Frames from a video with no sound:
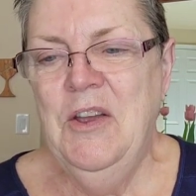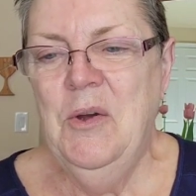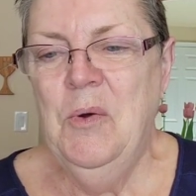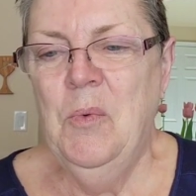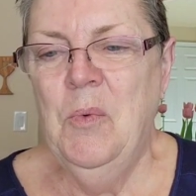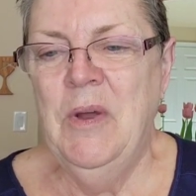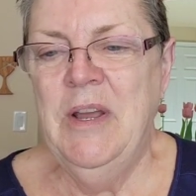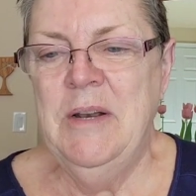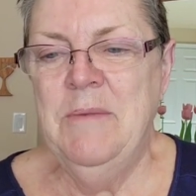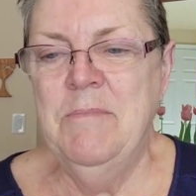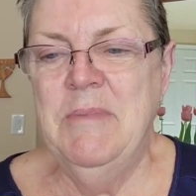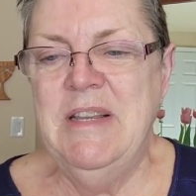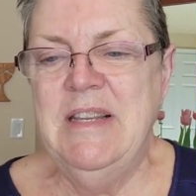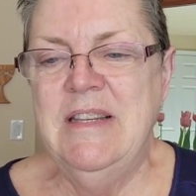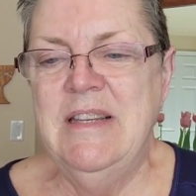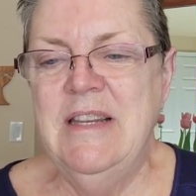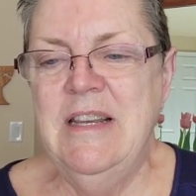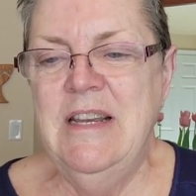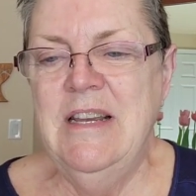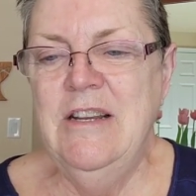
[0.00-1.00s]
When
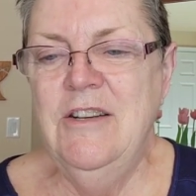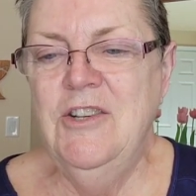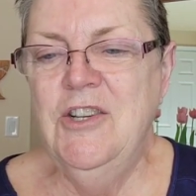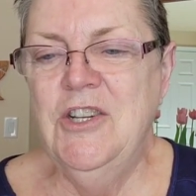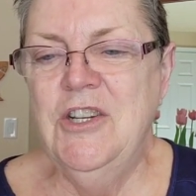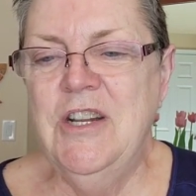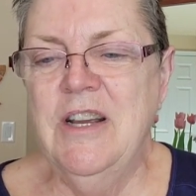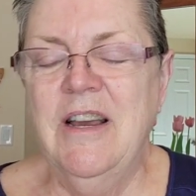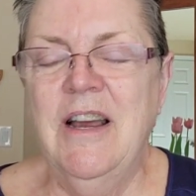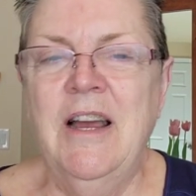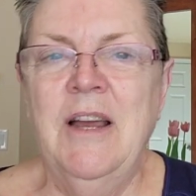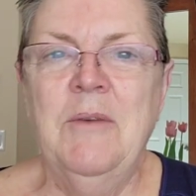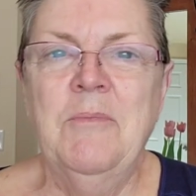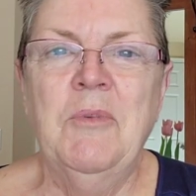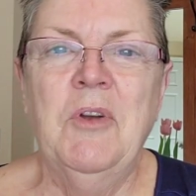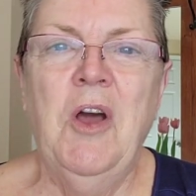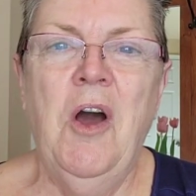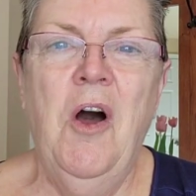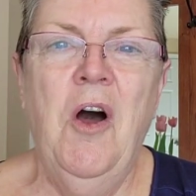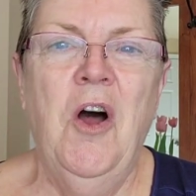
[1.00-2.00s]
besieged,
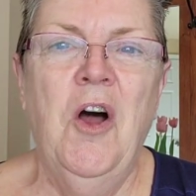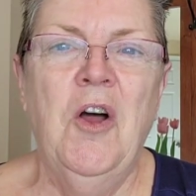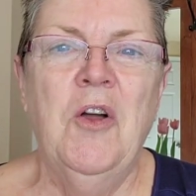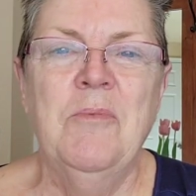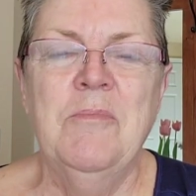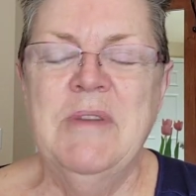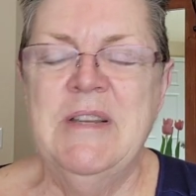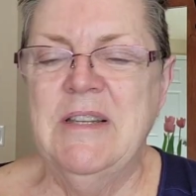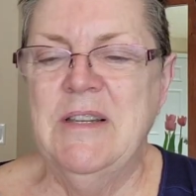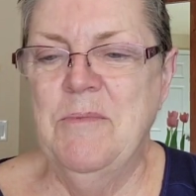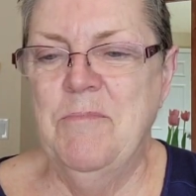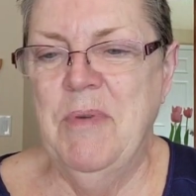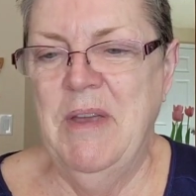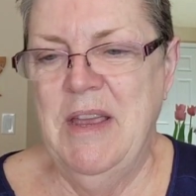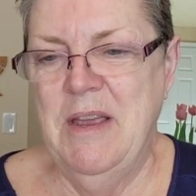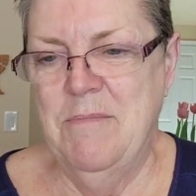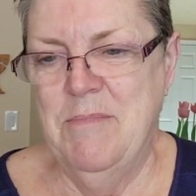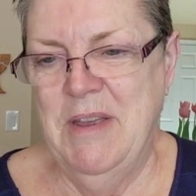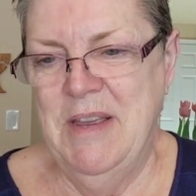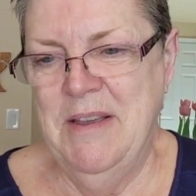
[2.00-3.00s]
I'm calm as a
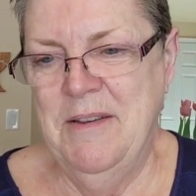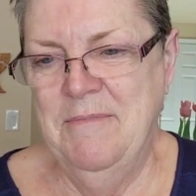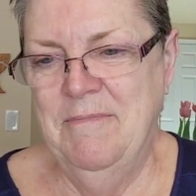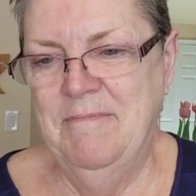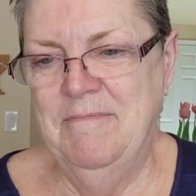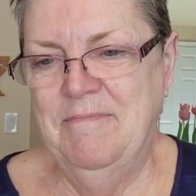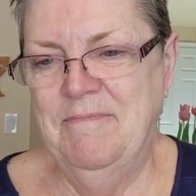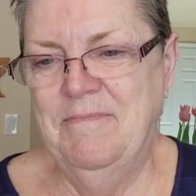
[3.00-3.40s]
baby.